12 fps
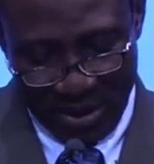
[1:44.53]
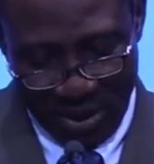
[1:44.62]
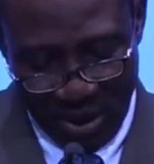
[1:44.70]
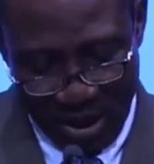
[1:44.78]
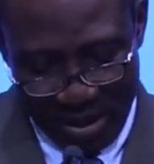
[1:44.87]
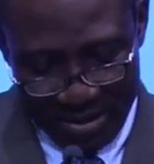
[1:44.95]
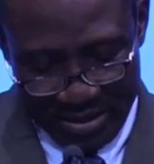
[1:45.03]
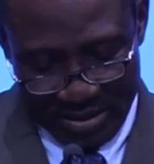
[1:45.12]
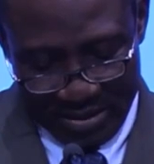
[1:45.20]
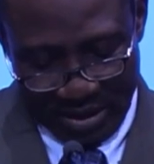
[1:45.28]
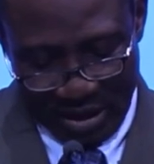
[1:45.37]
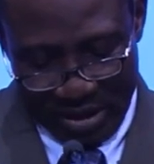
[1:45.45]
God
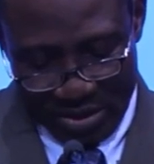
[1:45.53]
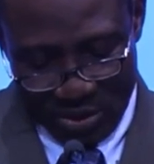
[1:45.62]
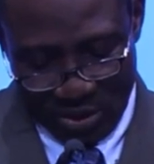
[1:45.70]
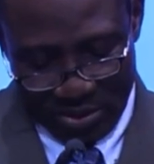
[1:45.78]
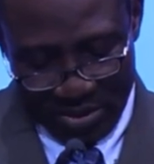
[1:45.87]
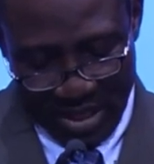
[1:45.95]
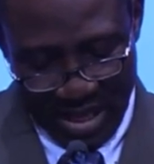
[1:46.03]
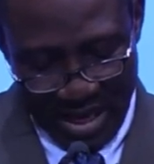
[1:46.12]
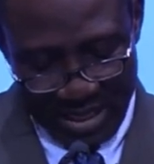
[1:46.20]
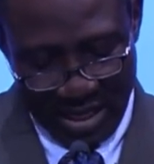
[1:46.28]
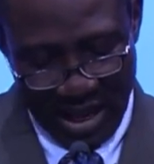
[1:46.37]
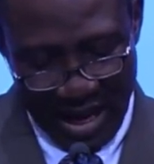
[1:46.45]
also
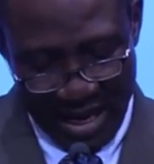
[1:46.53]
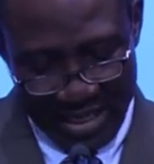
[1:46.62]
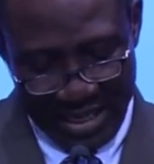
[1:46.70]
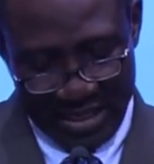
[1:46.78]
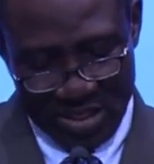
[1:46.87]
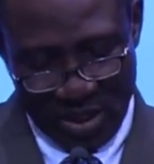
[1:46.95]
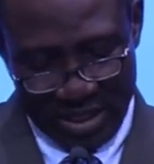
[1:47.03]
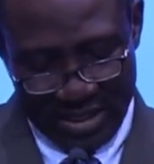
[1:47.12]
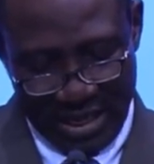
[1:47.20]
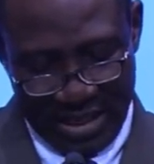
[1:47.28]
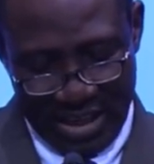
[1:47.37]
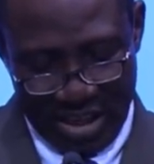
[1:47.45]
has highly
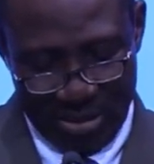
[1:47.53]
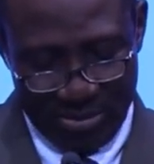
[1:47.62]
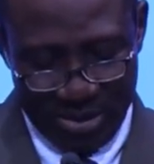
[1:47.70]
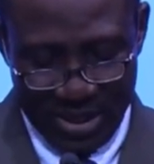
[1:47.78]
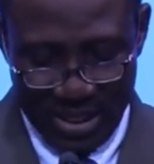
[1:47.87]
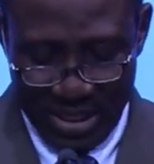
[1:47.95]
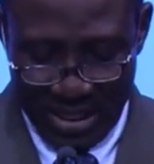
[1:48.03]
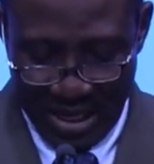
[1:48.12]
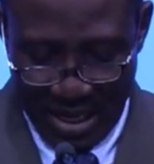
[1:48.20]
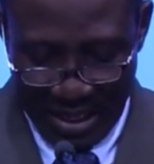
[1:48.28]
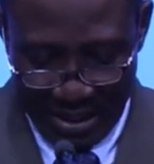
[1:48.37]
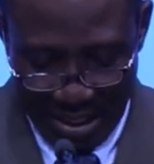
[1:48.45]
exalted him and